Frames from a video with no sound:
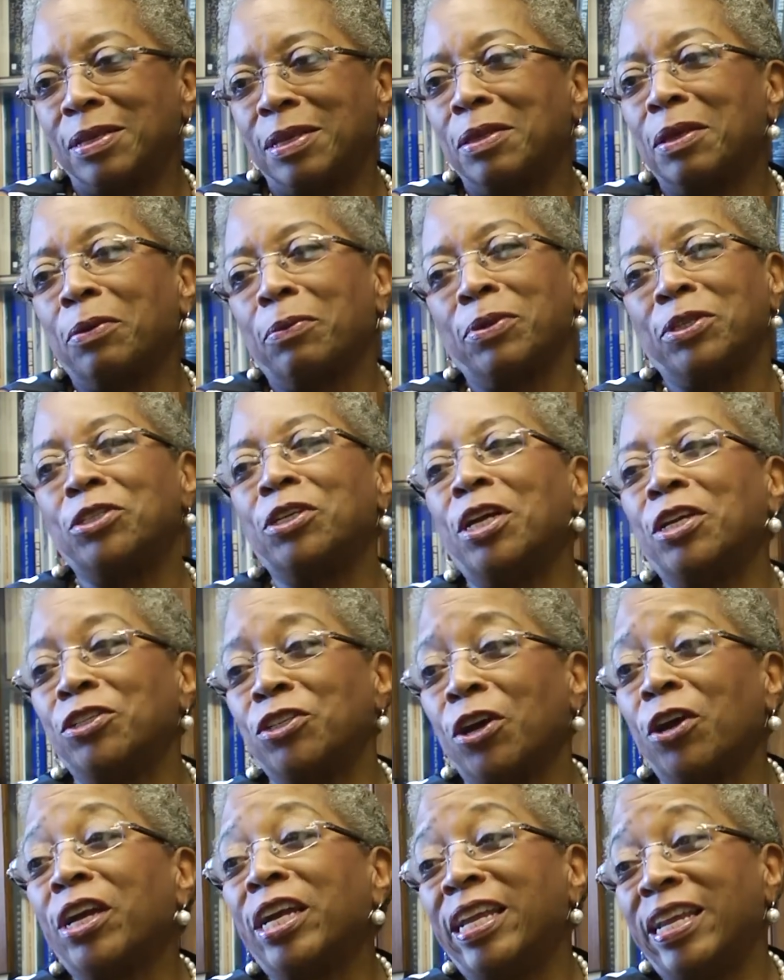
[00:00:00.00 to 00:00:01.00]
I think we change
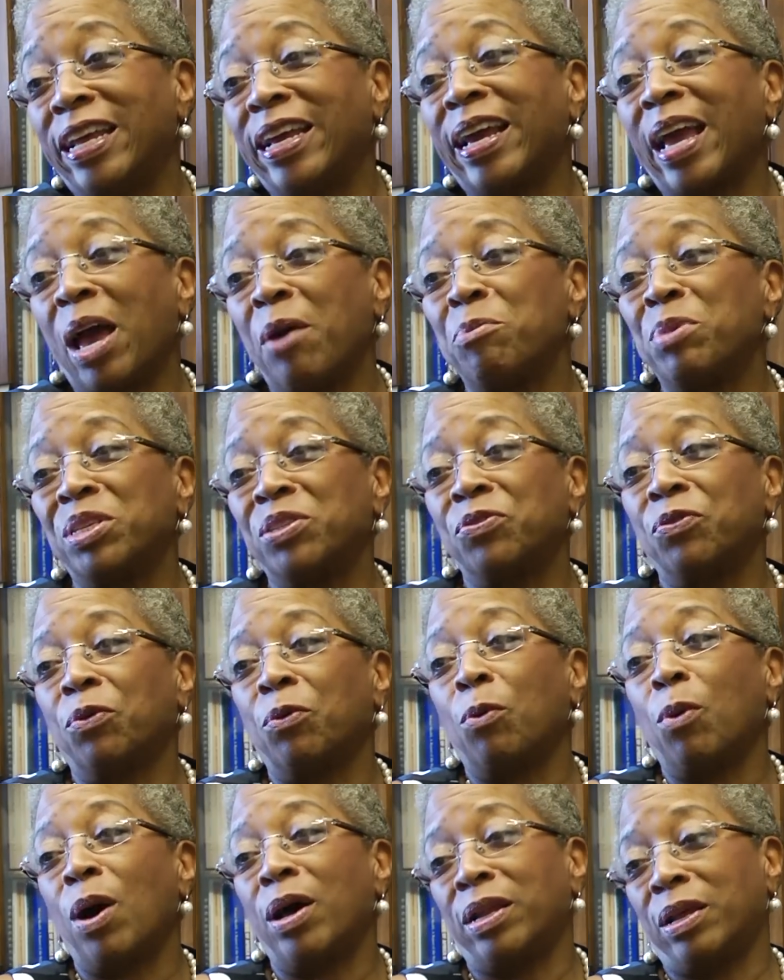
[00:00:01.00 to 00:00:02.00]
our eating habits for
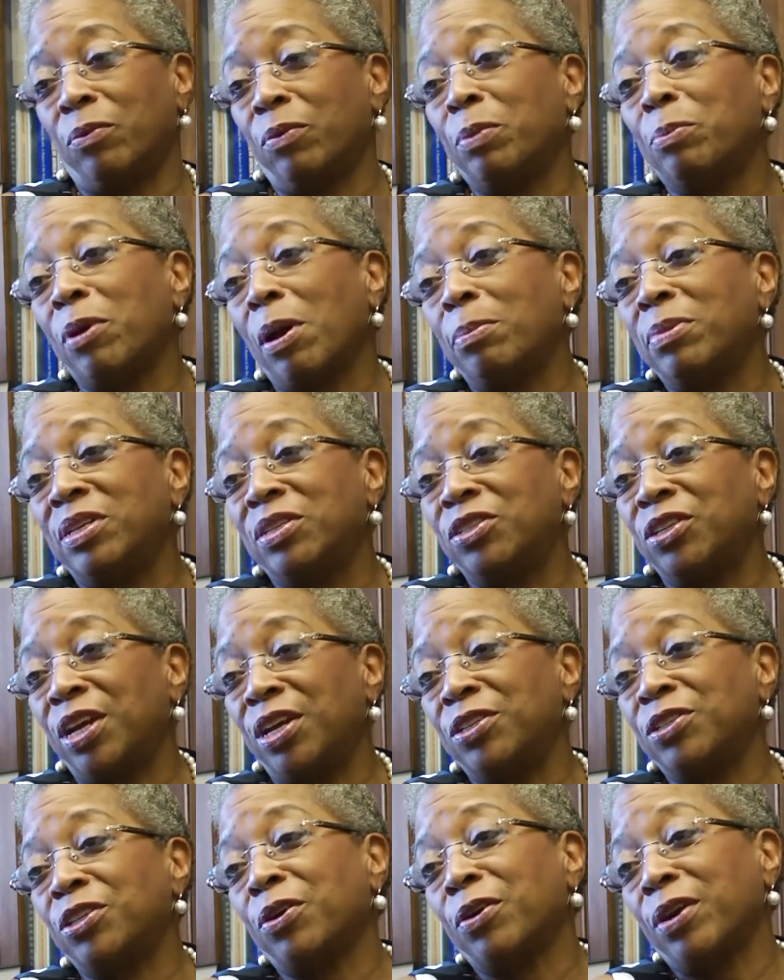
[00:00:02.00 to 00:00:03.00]
one, and we probably change our